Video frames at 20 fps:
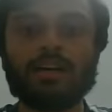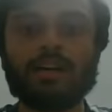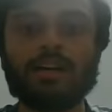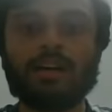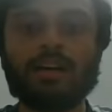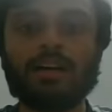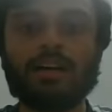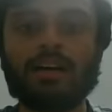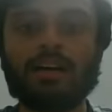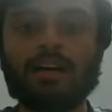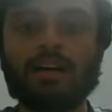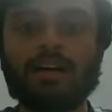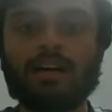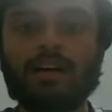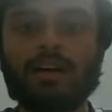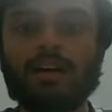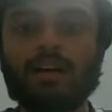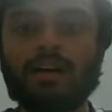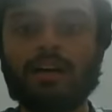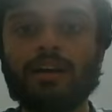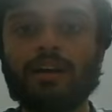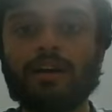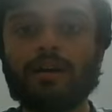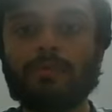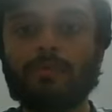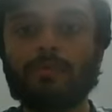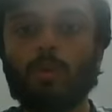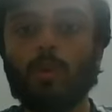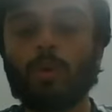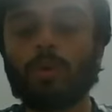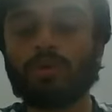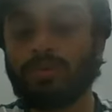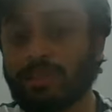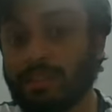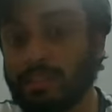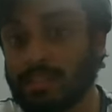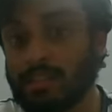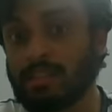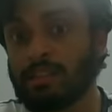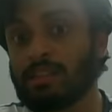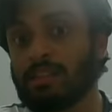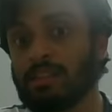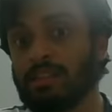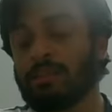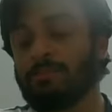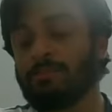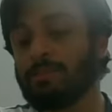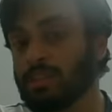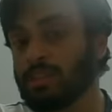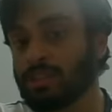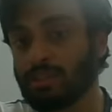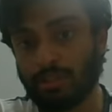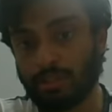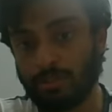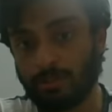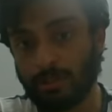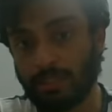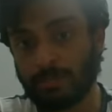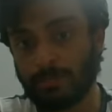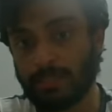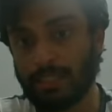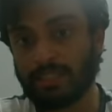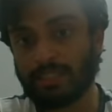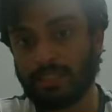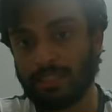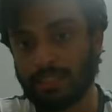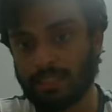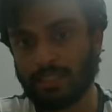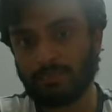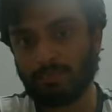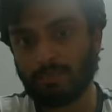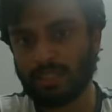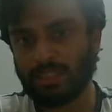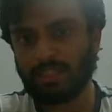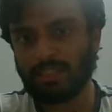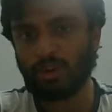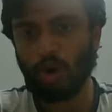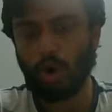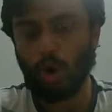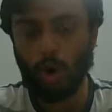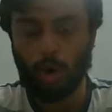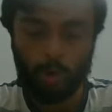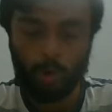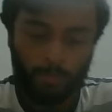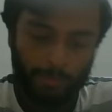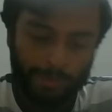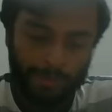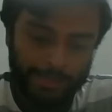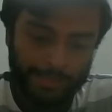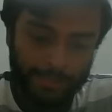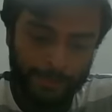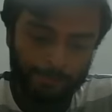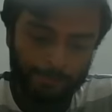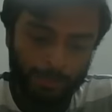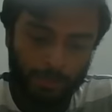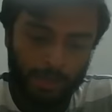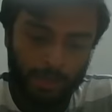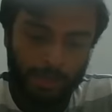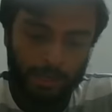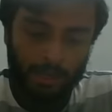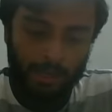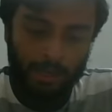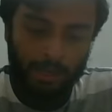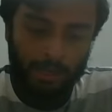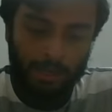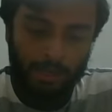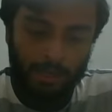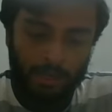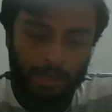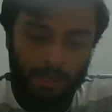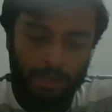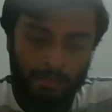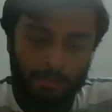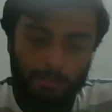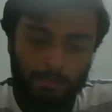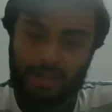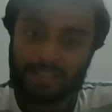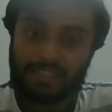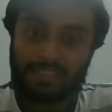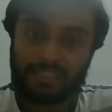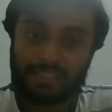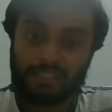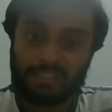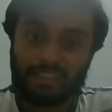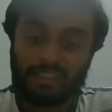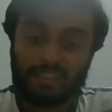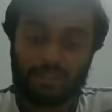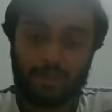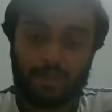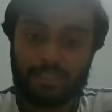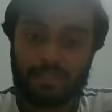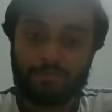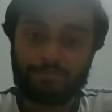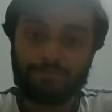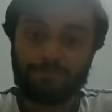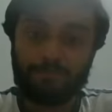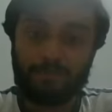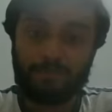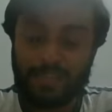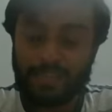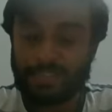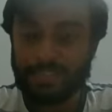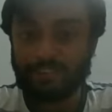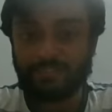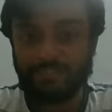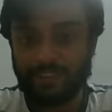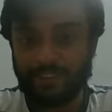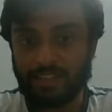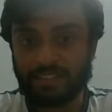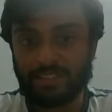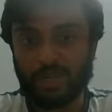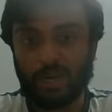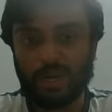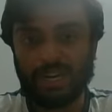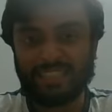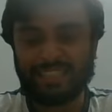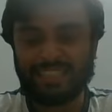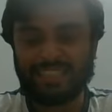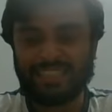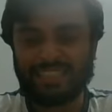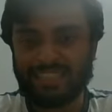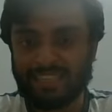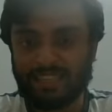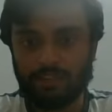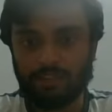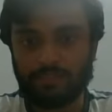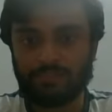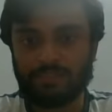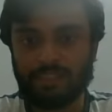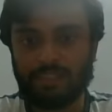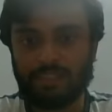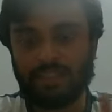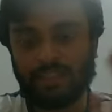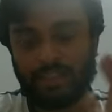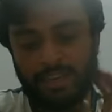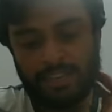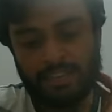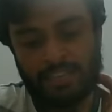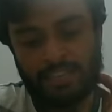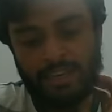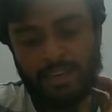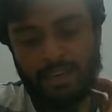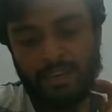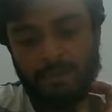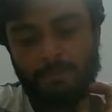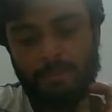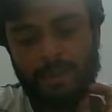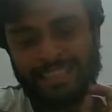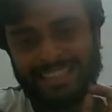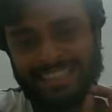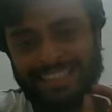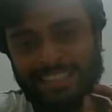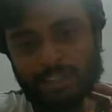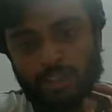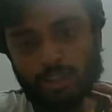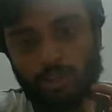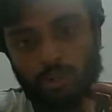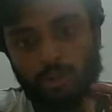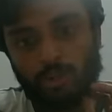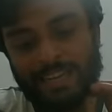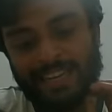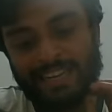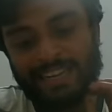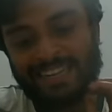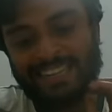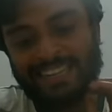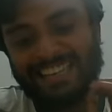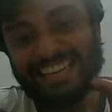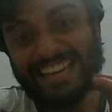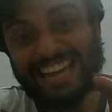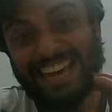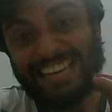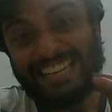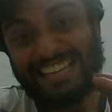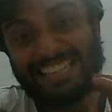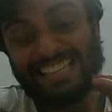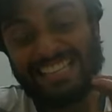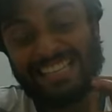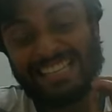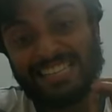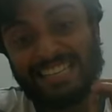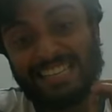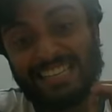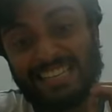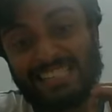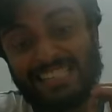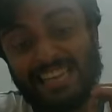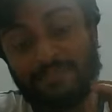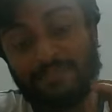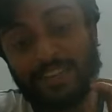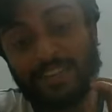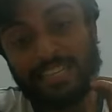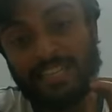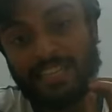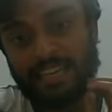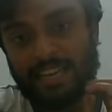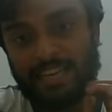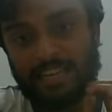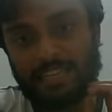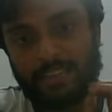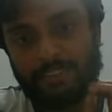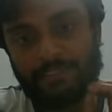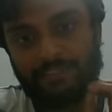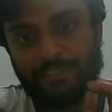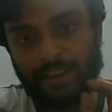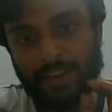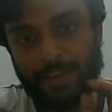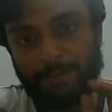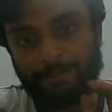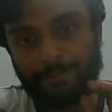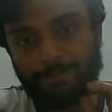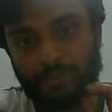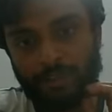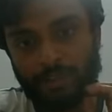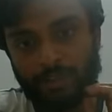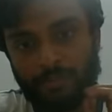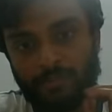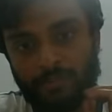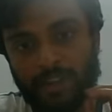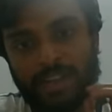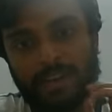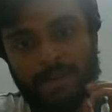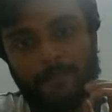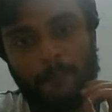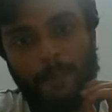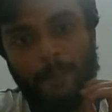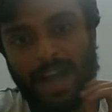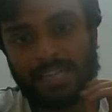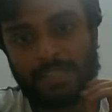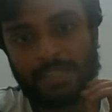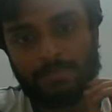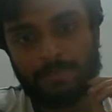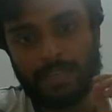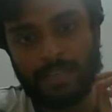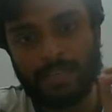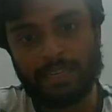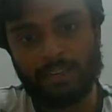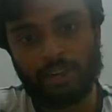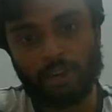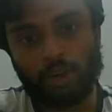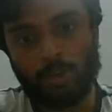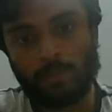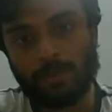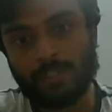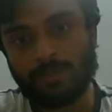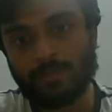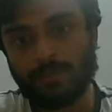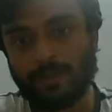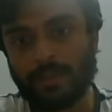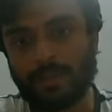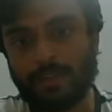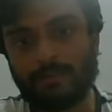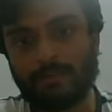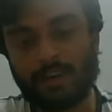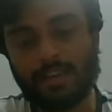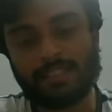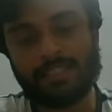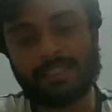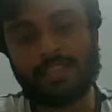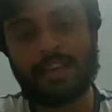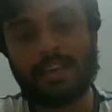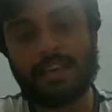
uh, austerity measures were being taken by the government, but it was a bloody phase and a reign of terror age. But it soon ended in 1795, when Maximilien Robespierre was